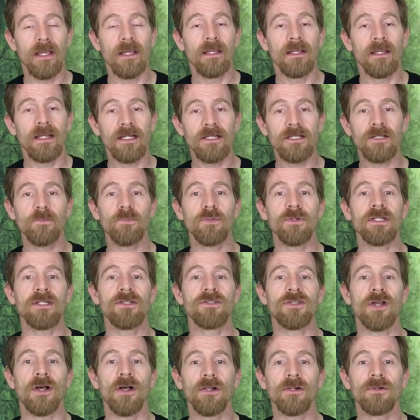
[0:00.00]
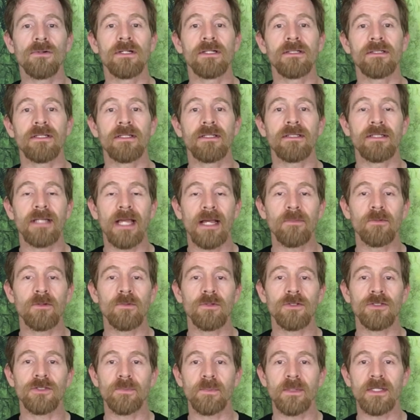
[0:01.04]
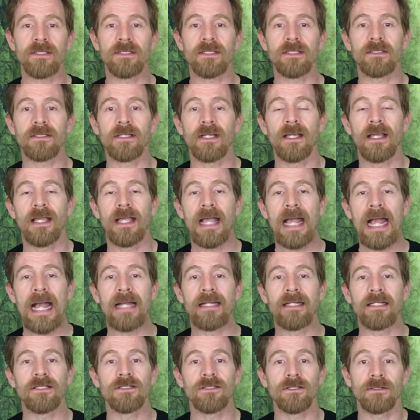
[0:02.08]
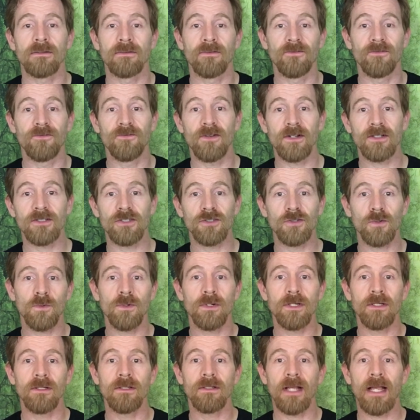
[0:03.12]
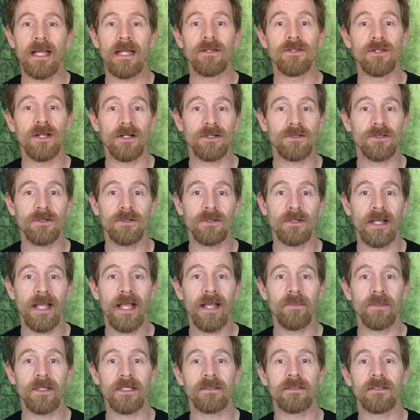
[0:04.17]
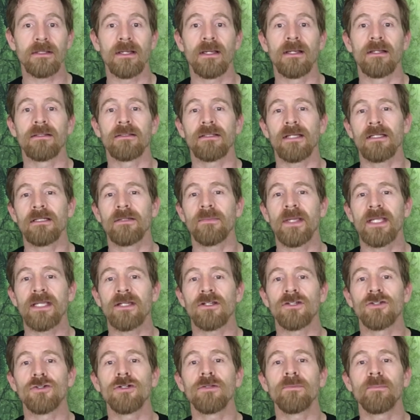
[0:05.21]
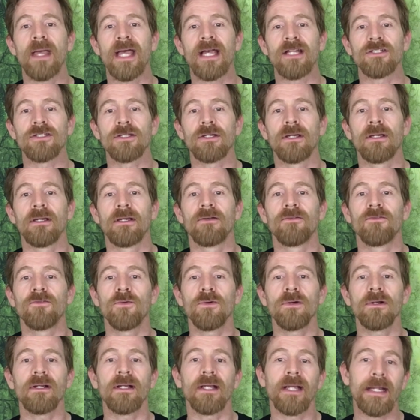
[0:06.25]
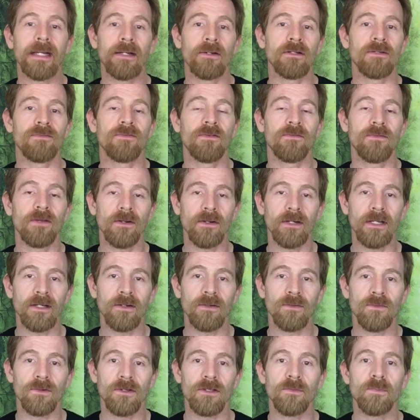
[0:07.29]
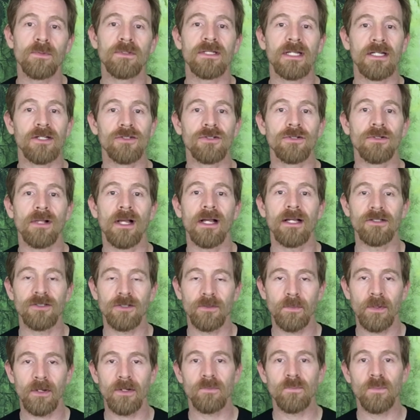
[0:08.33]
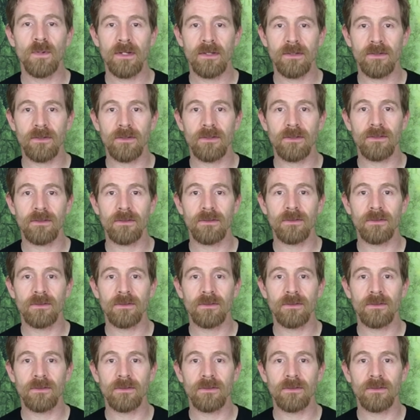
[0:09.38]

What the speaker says: It's a pretty tolerant and adaptable species, and its fossorial and nocturnal habits tend to make it a good match for arid vivaria with potential isopod predators.